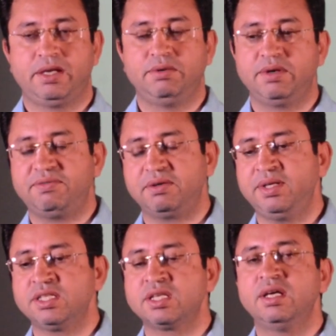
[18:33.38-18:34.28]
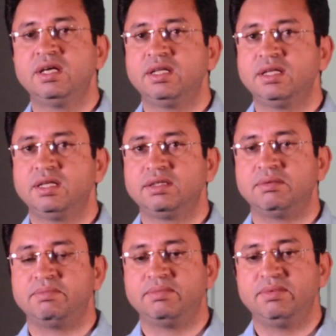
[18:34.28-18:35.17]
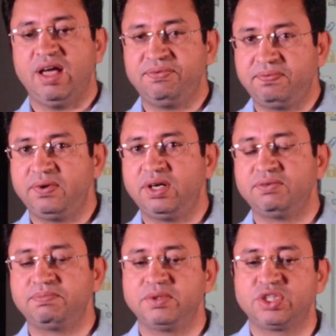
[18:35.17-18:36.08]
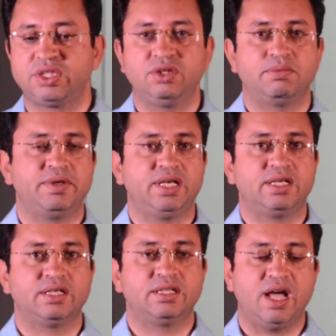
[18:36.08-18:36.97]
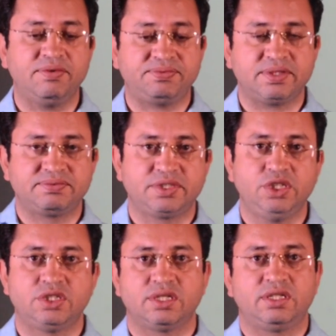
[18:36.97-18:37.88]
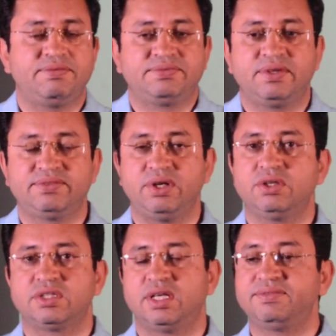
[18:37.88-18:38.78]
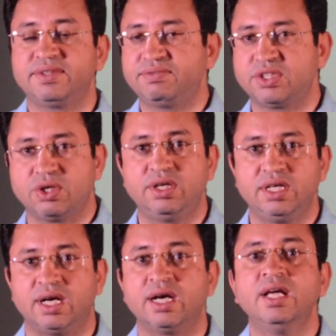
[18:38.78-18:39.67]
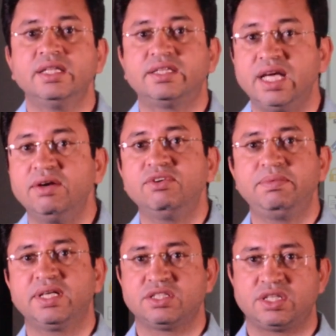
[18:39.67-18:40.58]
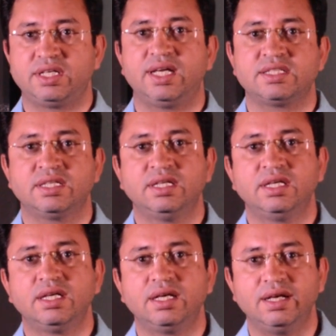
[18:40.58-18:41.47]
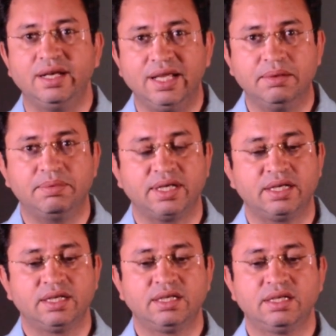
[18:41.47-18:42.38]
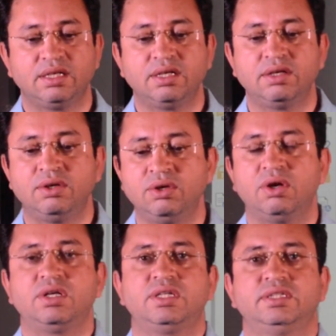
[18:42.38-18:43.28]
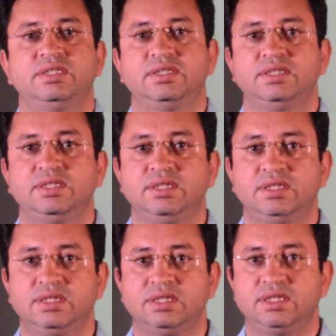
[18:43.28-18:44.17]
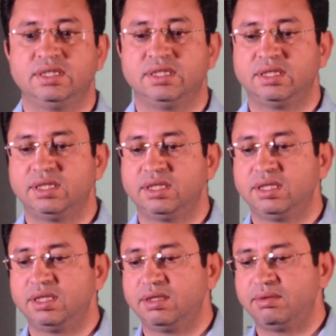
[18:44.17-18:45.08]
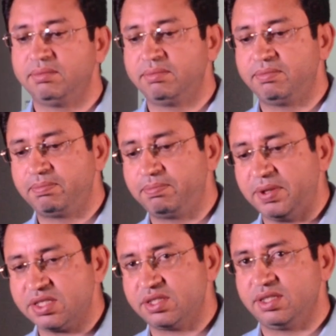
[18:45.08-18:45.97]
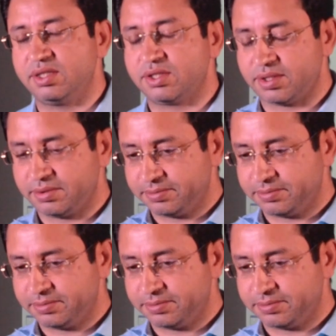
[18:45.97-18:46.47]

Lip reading: Human effort means the effort of machine operator, the effort of teacher, the effort of doctor, the effort of security guard. They will be considered as labor, not the persons.